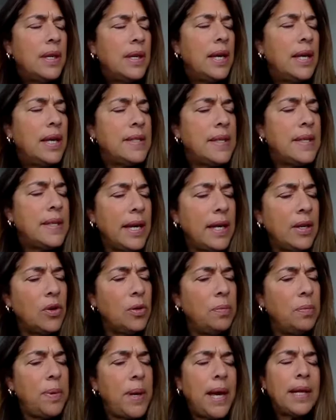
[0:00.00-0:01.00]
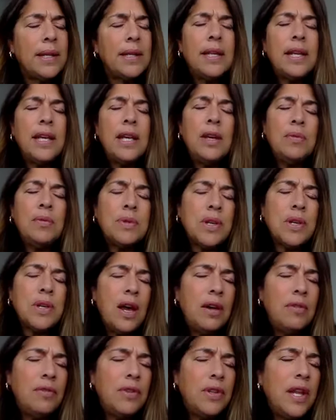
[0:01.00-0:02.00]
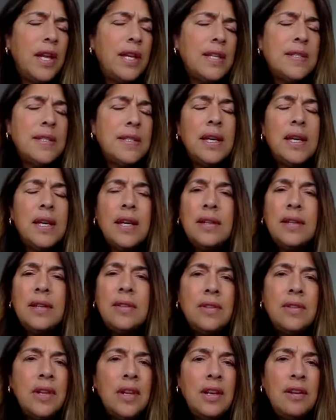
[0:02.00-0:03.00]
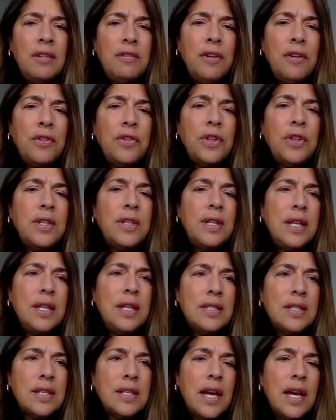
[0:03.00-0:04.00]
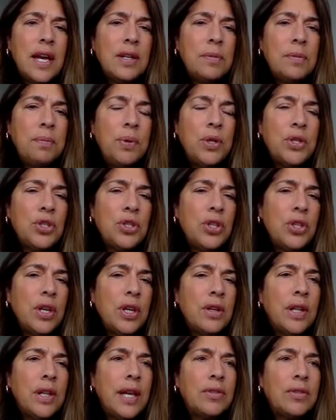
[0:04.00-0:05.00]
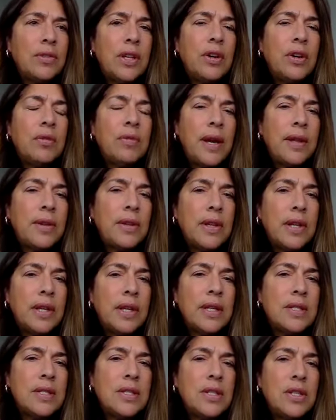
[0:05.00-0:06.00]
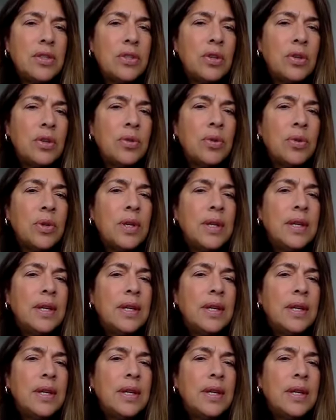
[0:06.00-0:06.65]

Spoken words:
ankle badly. He was convalescing and felt the need to kind of put a shingle out there rather than continue